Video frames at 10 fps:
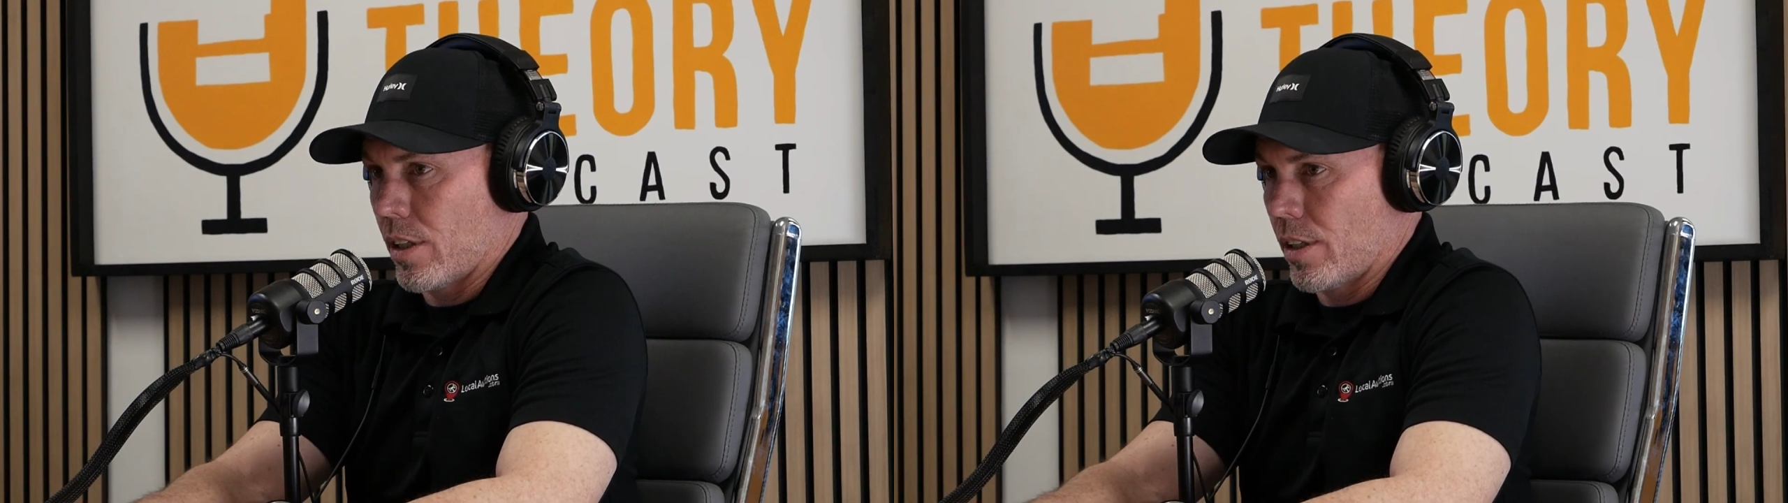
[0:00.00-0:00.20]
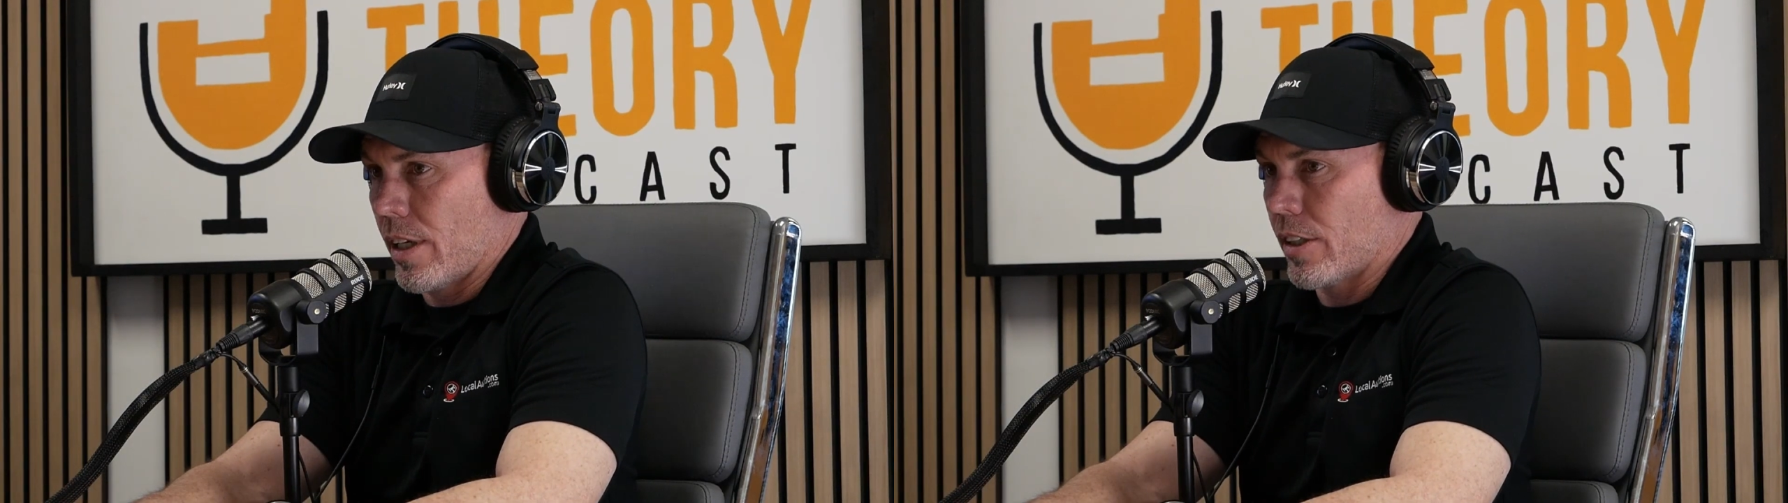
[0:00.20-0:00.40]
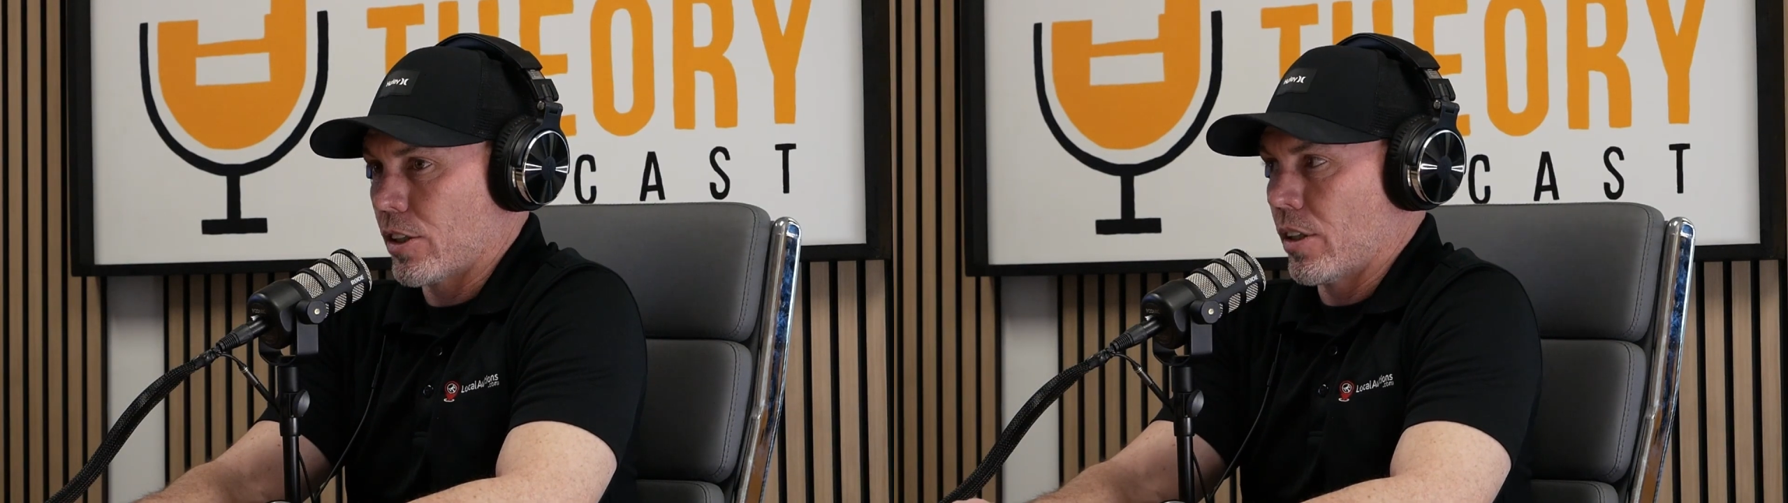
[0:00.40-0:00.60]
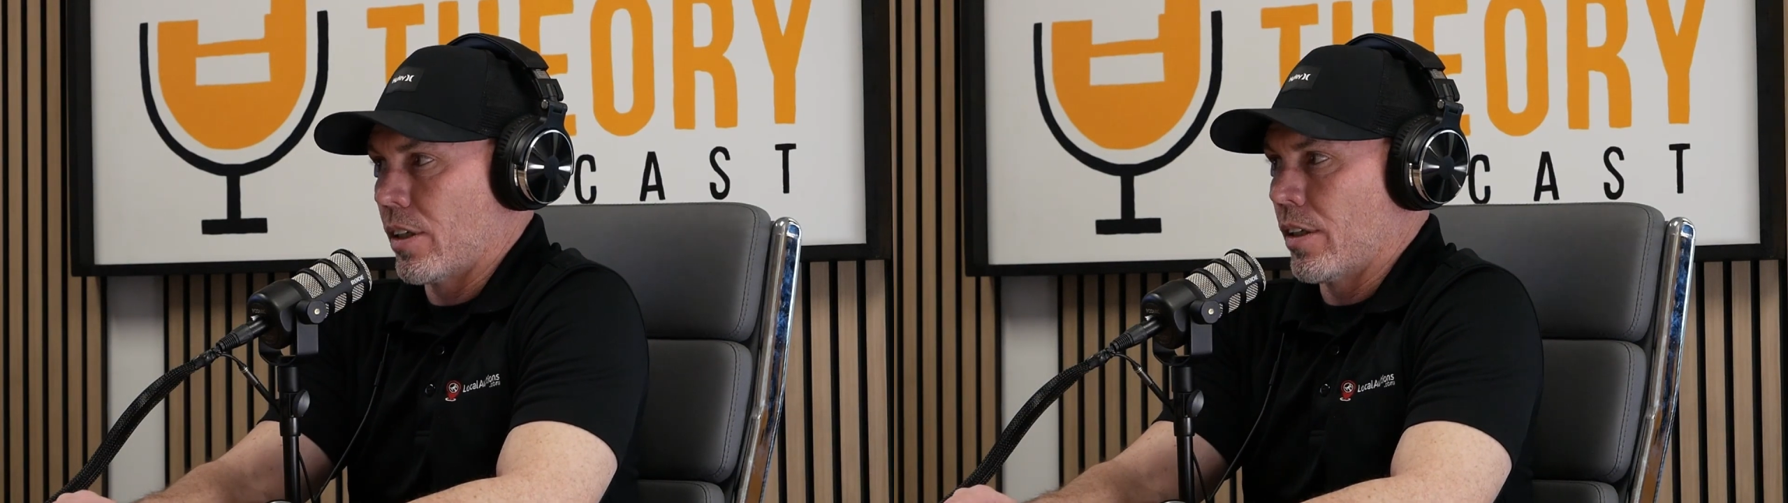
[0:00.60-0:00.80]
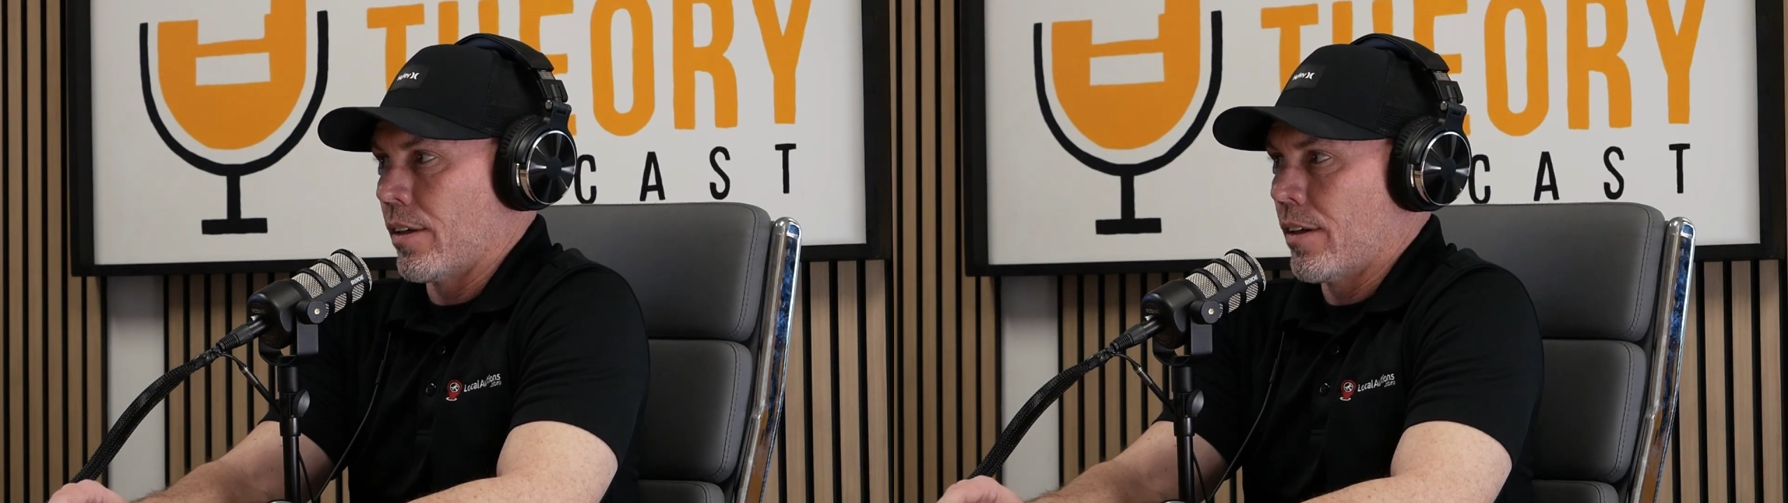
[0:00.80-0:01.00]

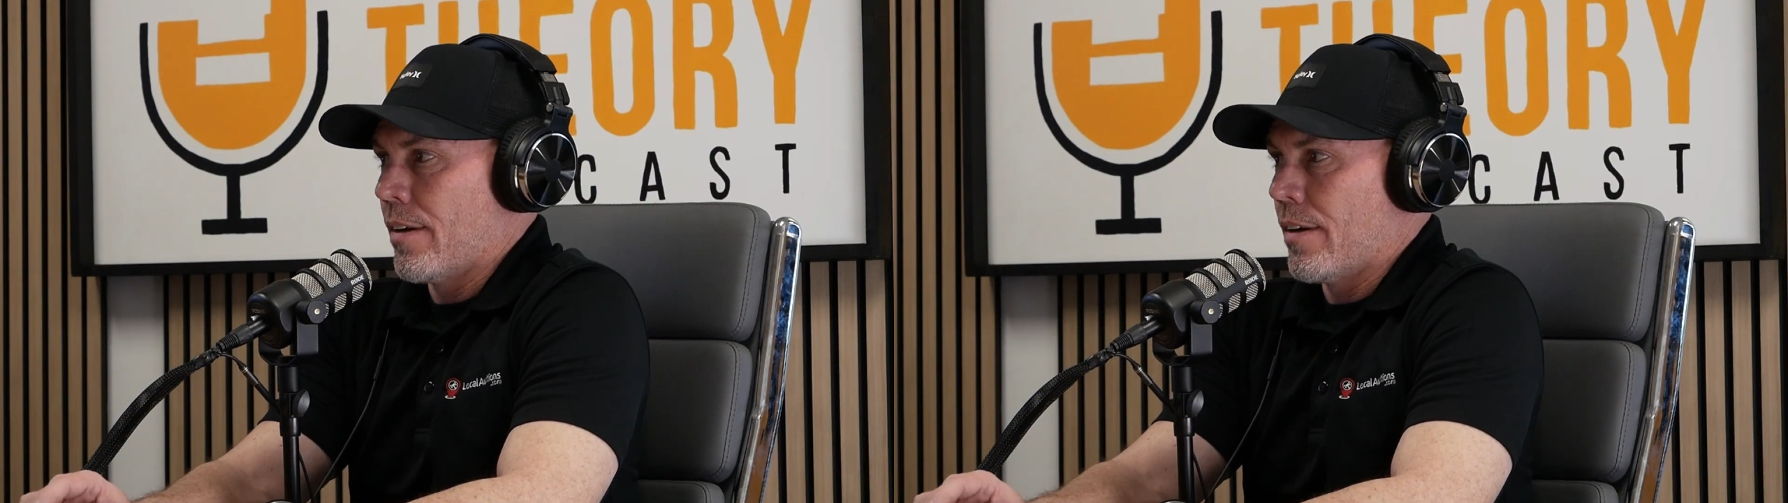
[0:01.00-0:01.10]
collection.